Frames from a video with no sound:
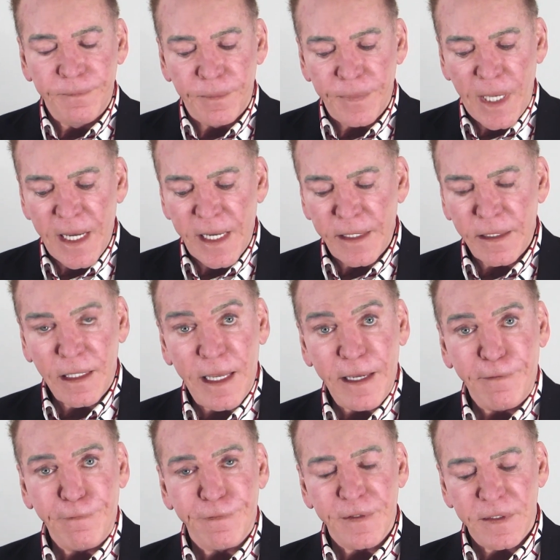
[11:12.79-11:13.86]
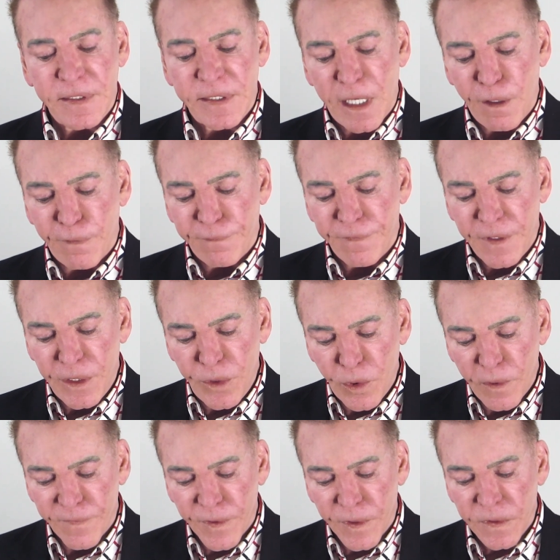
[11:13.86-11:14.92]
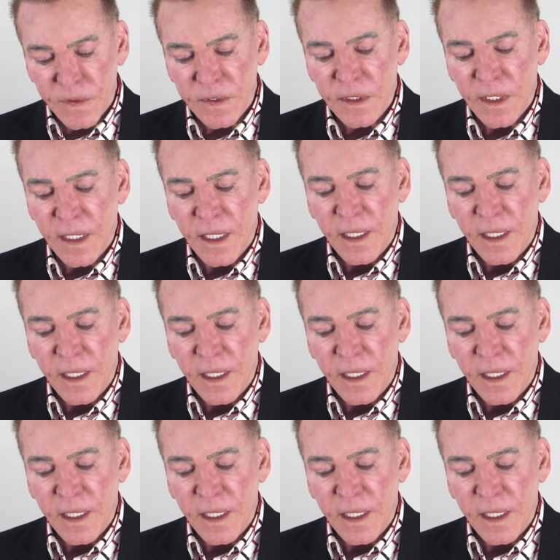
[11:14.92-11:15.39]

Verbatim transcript: by life itself, the universe.